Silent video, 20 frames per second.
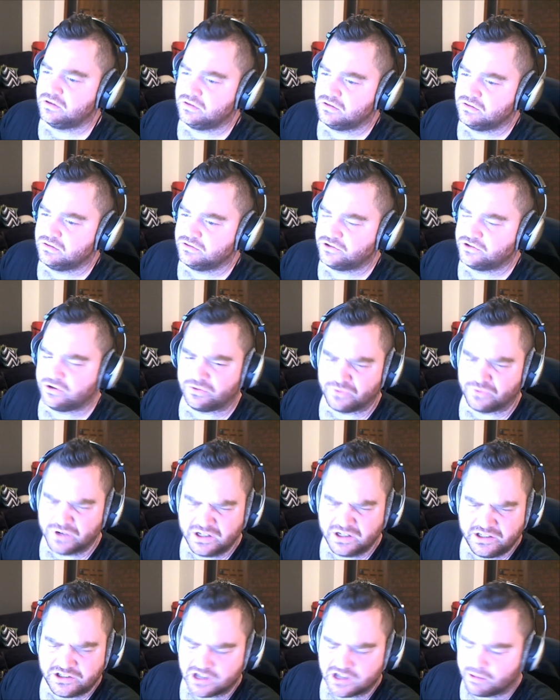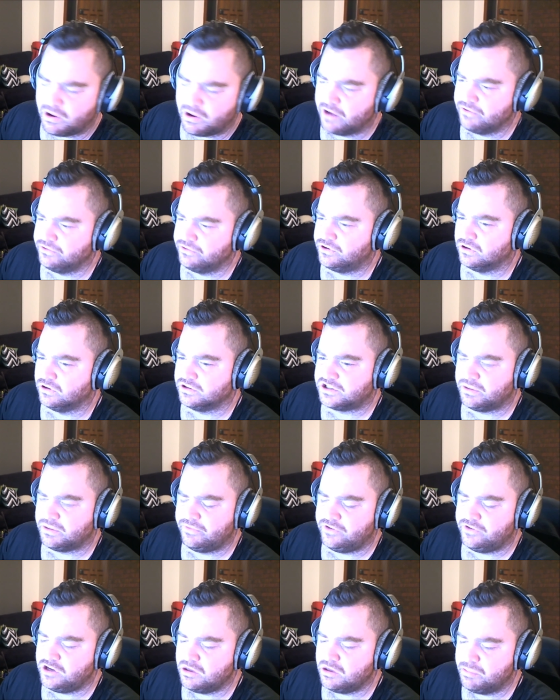Sort of really sub $100. Some of it
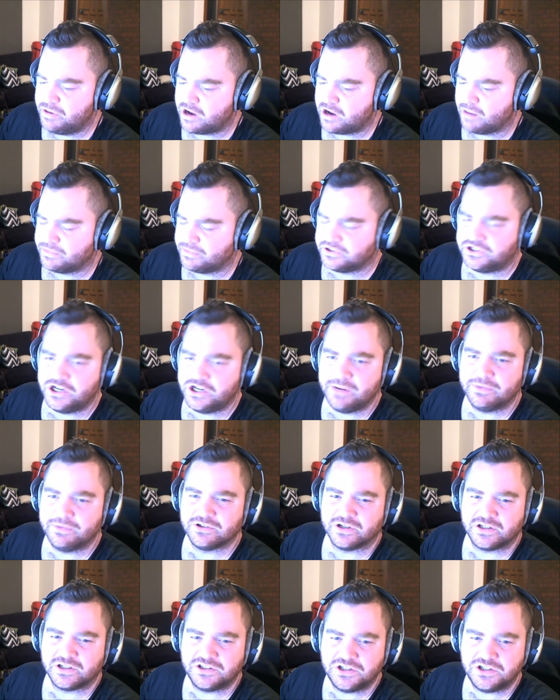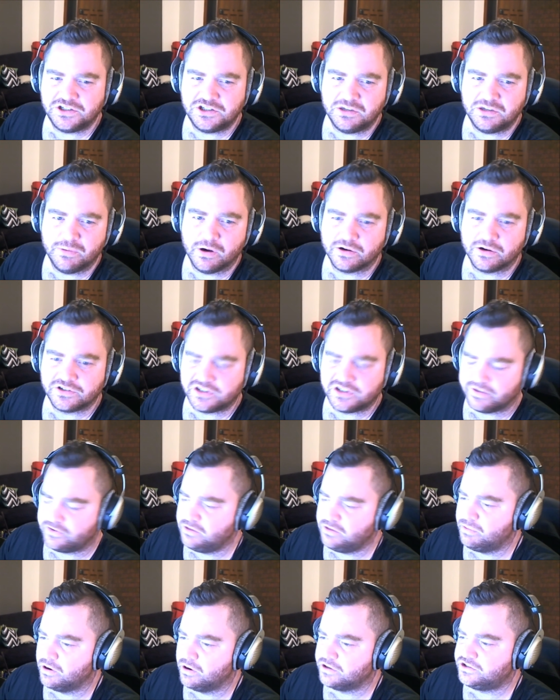you can pick up as cheap as like $60,
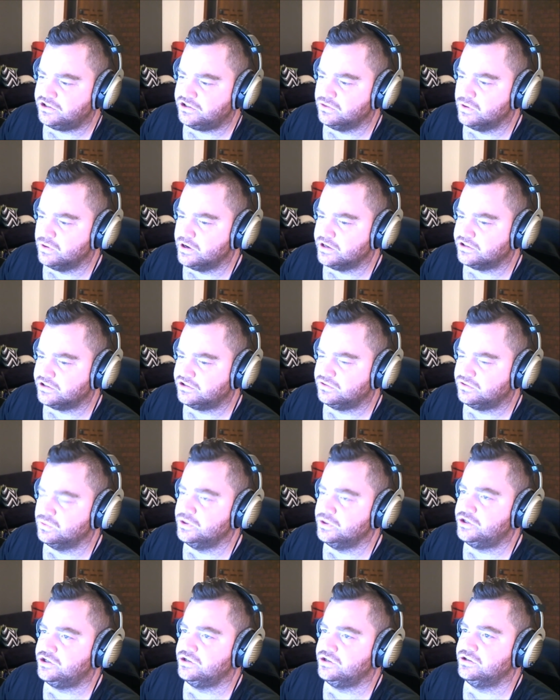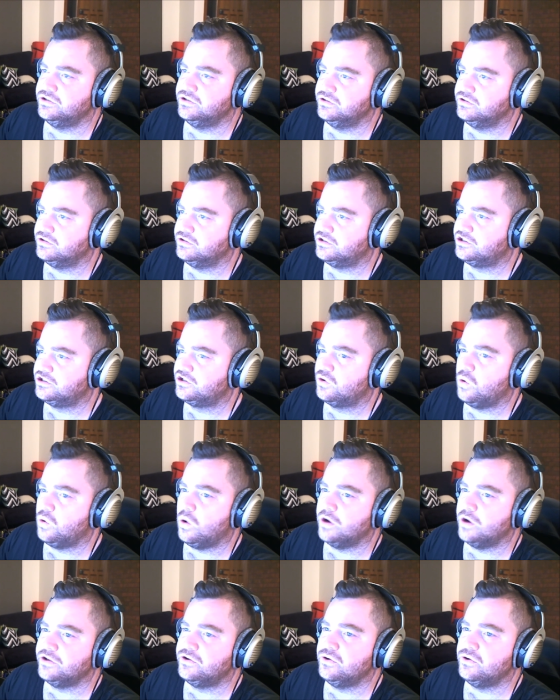$70 US, which is
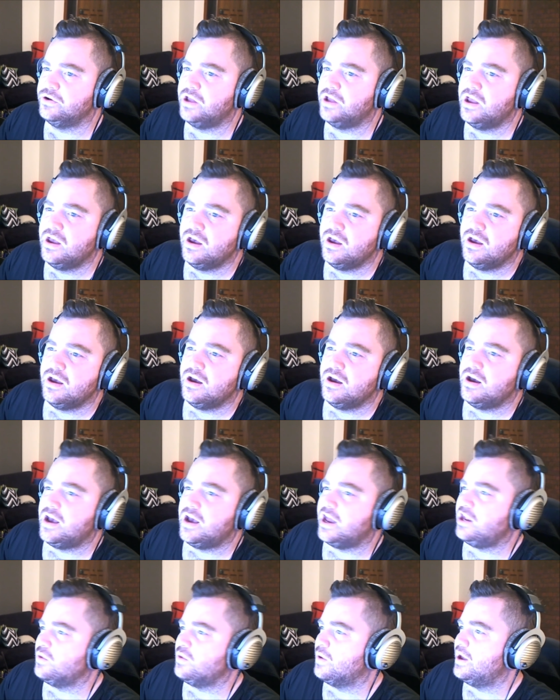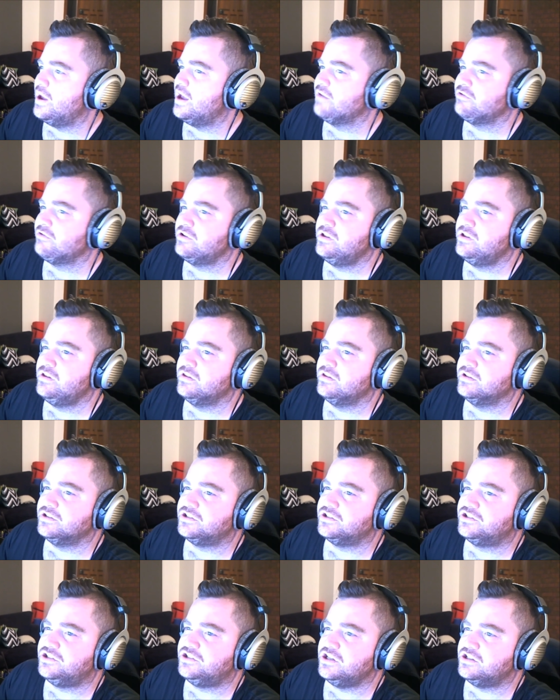quite good. Anyway, everything that
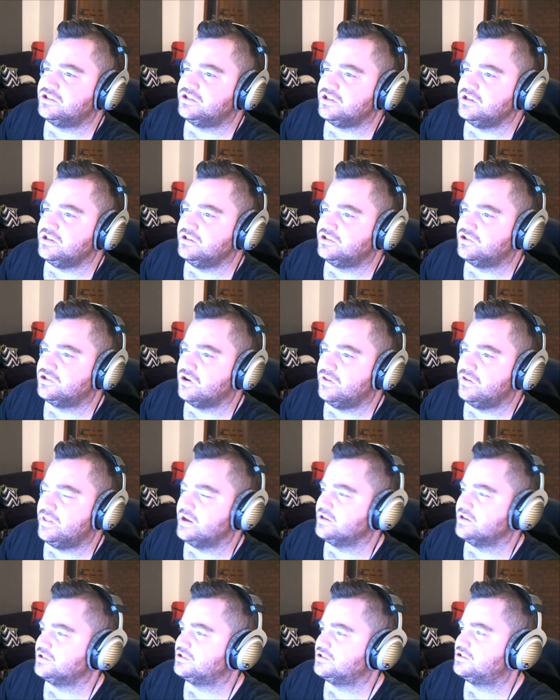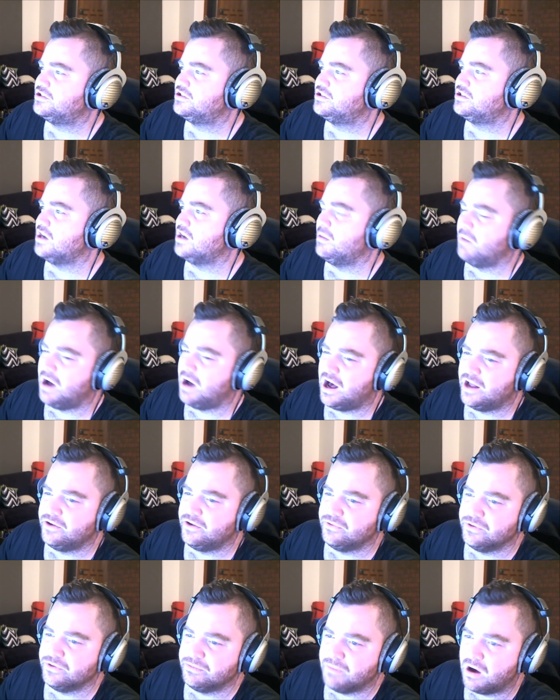sits inside that sub
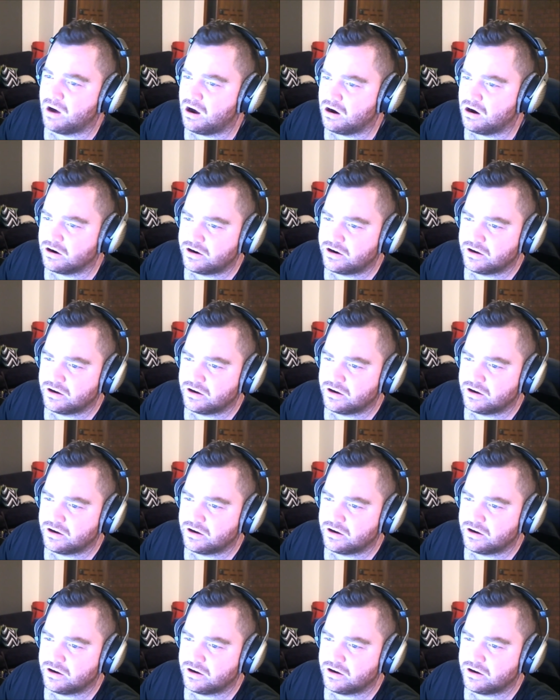100 mark: